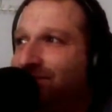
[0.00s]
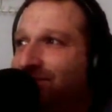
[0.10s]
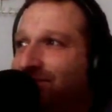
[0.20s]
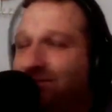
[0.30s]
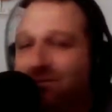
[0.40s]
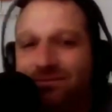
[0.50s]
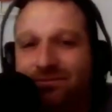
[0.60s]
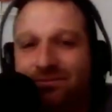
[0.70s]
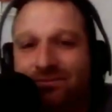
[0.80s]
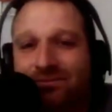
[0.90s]

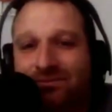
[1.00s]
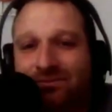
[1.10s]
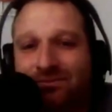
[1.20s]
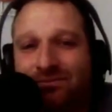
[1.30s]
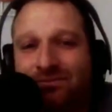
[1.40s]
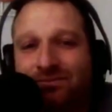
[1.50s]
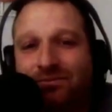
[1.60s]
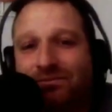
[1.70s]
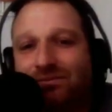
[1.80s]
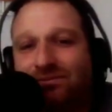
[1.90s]

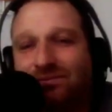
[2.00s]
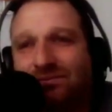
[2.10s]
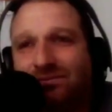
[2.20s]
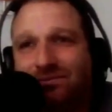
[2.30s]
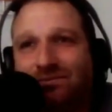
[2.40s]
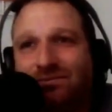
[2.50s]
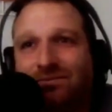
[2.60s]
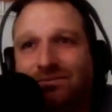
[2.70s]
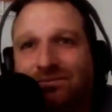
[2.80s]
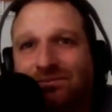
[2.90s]

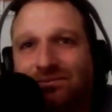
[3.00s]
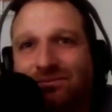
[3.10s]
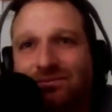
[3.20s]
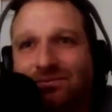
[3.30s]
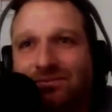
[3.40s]
The person shown says nothing.